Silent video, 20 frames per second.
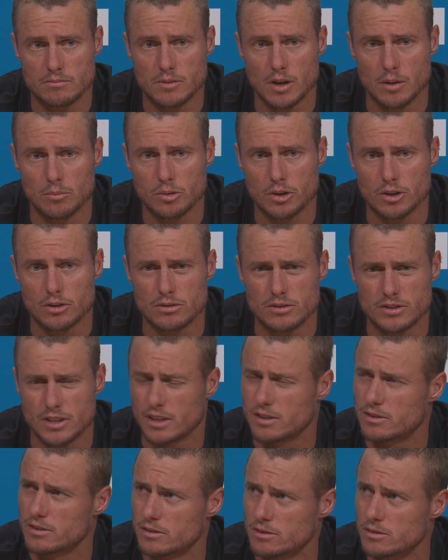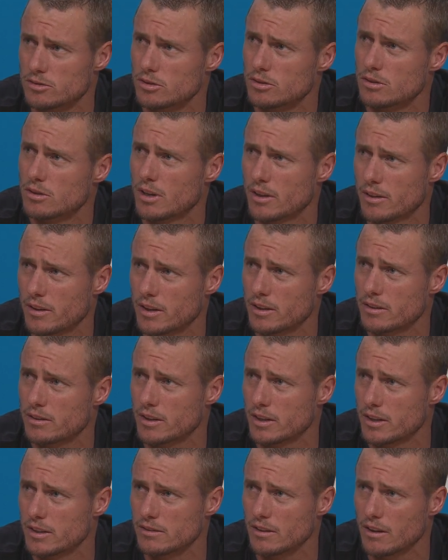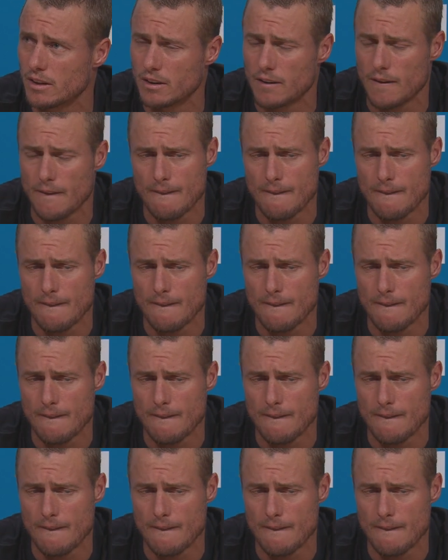you know, pretty good section of the draw, I think, that he's in.